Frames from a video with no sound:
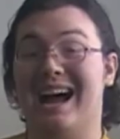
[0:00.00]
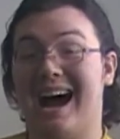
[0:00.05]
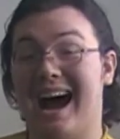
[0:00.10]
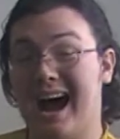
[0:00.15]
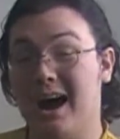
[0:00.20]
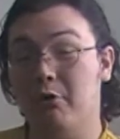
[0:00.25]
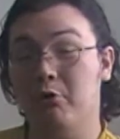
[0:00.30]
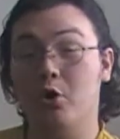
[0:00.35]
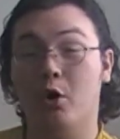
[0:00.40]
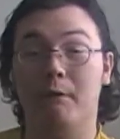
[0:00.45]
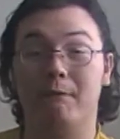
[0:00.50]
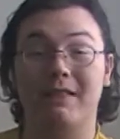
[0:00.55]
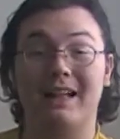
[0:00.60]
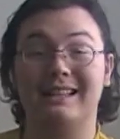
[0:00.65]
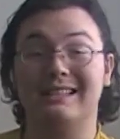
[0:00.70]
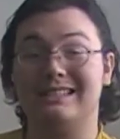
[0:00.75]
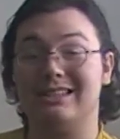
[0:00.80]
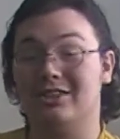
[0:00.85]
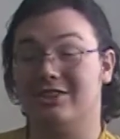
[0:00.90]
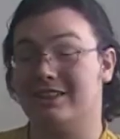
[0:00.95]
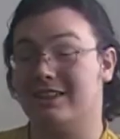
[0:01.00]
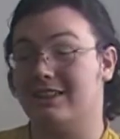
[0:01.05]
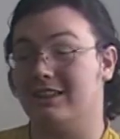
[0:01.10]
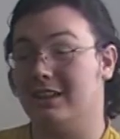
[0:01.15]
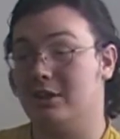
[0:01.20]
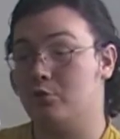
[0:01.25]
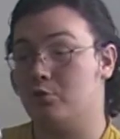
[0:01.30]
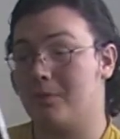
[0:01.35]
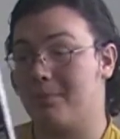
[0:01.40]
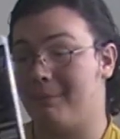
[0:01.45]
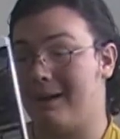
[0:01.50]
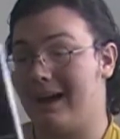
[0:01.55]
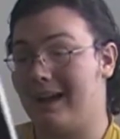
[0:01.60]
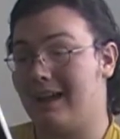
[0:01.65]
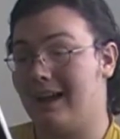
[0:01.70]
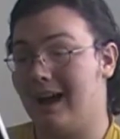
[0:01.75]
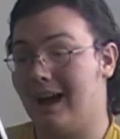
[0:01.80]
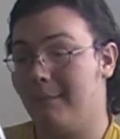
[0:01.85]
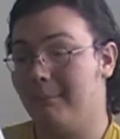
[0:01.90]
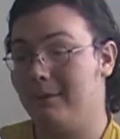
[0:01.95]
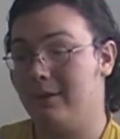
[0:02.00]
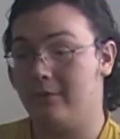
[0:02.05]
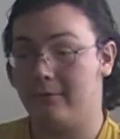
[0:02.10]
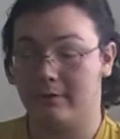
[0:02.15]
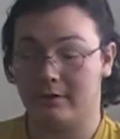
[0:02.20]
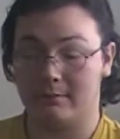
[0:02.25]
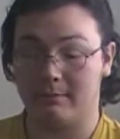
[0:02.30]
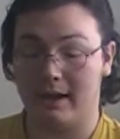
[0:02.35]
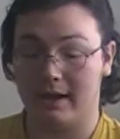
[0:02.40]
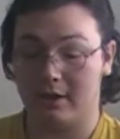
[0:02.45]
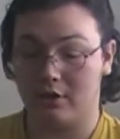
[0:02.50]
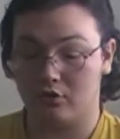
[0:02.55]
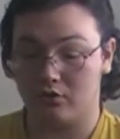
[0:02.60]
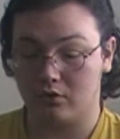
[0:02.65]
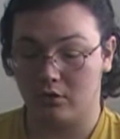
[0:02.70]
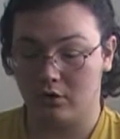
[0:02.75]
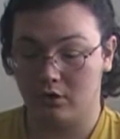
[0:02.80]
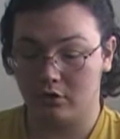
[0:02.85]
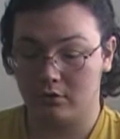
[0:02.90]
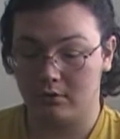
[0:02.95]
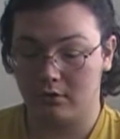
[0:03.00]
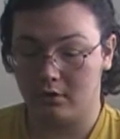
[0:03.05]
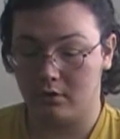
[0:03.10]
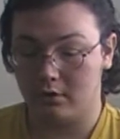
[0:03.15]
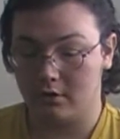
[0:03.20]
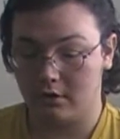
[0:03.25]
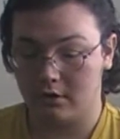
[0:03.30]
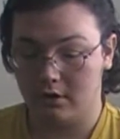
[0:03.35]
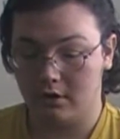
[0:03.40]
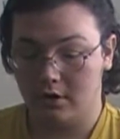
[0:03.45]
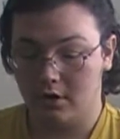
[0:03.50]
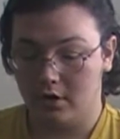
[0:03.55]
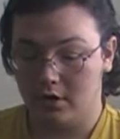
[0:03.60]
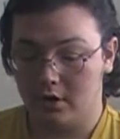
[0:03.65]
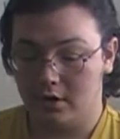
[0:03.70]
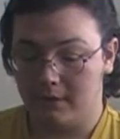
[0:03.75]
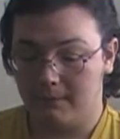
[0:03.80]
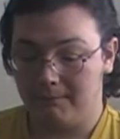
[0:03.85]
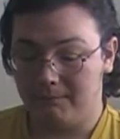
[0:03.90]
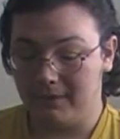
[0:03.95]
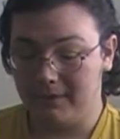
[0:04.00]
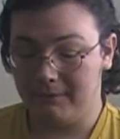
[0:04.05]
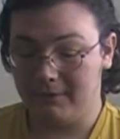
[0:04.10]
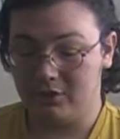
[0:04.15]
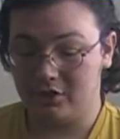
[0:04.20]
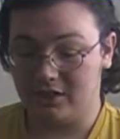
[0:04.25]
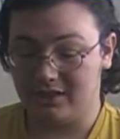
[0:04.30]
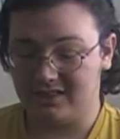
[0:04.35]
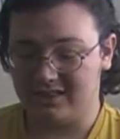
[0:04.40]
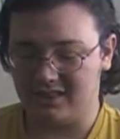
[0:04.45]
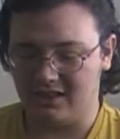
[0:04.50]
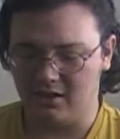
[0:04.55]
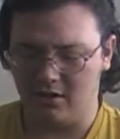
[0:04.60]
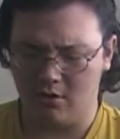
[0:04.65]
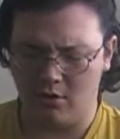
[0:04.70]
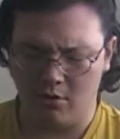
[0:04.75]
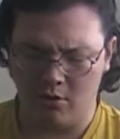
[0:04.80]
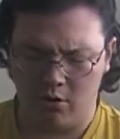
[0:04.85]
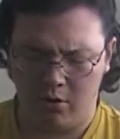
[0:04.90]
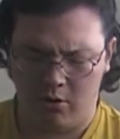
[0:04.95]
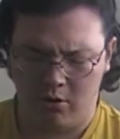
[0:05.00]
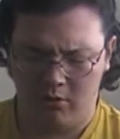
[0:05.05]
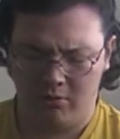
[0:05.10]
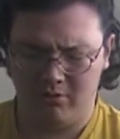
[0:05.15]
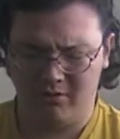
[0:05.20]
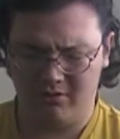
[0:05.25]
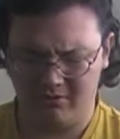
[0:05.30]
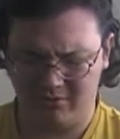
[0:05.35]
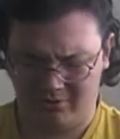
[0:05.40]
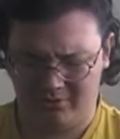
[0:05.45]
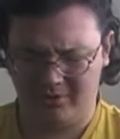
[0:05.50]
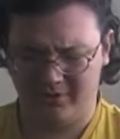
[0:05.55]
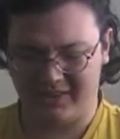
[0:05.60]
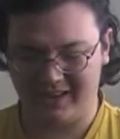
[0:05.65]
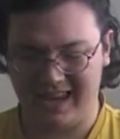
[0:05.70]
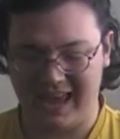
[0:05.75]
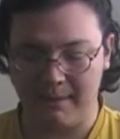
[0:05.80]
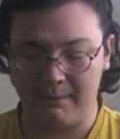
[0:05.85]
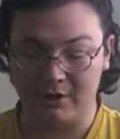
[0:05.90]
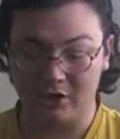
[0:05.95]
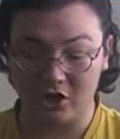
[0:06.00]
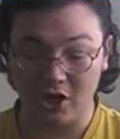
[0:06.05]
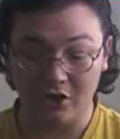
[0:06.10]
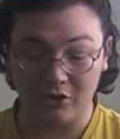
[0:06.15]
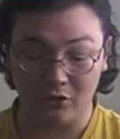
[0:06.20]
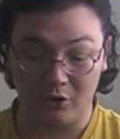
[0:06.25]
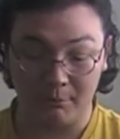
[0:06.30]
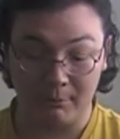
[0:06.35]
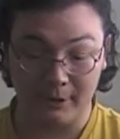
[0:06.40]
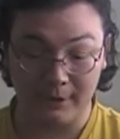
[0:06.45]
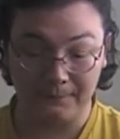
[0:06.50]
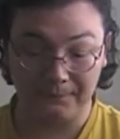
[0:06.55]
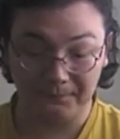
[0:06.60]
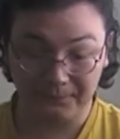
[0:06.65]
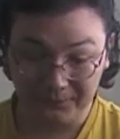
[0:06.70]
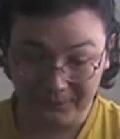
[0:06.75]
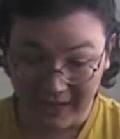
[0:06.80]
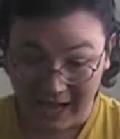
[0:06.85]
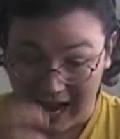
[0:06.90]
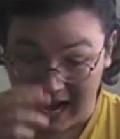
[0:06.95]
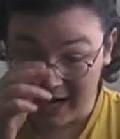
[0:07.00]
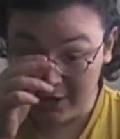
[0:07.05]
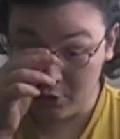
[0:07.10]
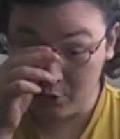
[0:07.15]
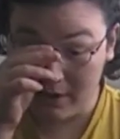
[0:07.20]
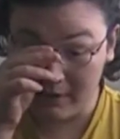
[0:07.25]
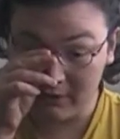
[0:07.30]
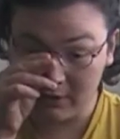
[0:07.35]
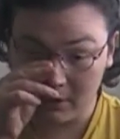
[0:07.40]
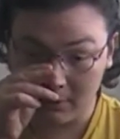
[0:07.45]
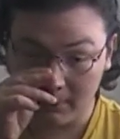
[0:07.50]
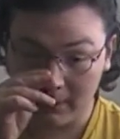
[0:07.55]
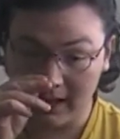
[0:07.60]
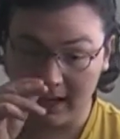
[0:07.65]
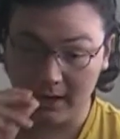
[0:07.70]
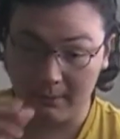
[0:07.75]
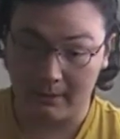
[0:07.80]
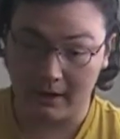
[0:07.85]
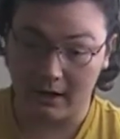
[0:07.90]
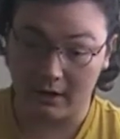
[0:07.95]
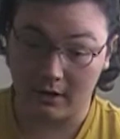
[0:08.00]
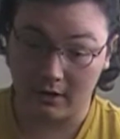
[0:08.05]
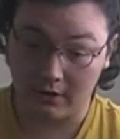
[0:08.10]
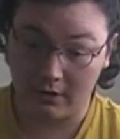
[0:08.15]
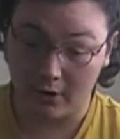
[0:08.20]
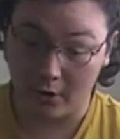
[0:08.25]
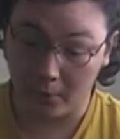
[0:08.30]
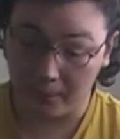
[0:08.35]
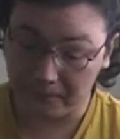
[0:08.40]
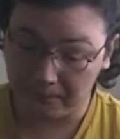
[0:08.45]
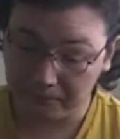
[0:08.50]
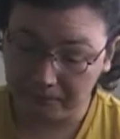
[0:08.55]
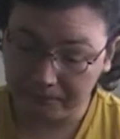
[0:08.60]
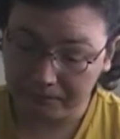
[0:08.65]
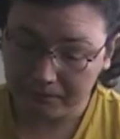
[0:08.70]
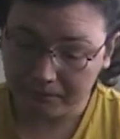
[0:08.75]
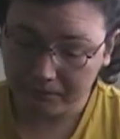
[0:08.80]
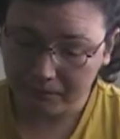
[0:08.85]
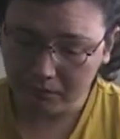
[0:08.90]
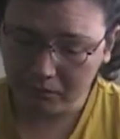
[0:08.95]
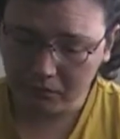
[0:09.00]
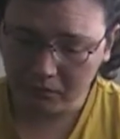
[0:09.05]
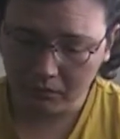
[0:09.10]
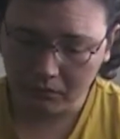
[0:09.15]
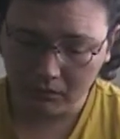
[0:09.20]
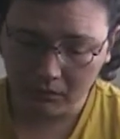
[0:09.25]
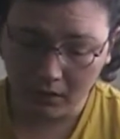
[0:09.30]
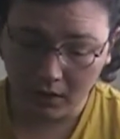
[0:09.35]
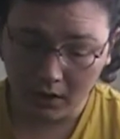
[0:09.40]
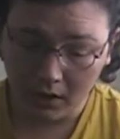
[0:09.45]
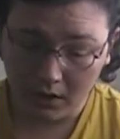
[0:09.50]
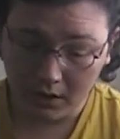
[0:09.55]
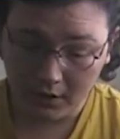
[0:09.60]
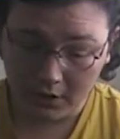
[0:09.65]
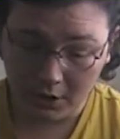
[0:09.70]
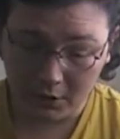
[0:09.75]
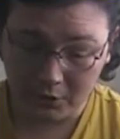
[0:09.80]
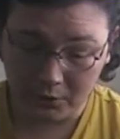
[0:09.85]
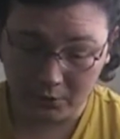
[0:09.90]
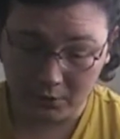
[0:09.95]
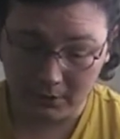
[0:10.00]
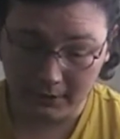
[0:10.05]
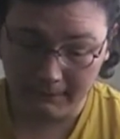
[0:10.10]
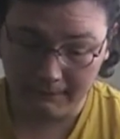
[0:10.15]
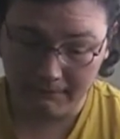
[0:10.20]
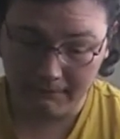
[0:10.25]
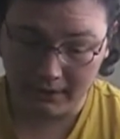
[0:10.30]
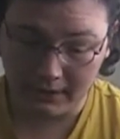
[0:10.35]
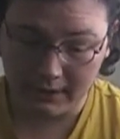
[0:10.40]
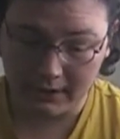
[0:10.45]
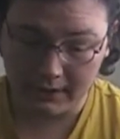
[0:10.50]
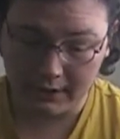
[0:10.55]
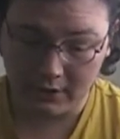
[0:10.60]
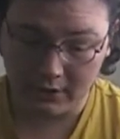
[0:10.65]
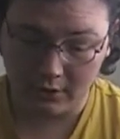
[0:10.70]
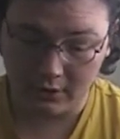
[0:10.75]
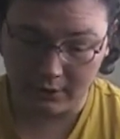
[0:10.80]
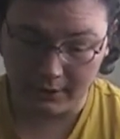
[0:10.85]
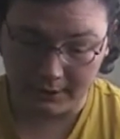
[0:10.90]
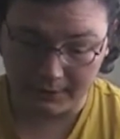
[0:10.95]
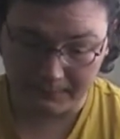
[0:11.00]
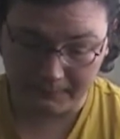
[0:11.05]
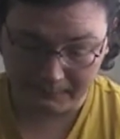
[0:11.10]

I don't know if that's just a glitch with my copy, or if it's my controller, or if it's just the game in general, but I do have to complain about it, though. It was really fucking annoying.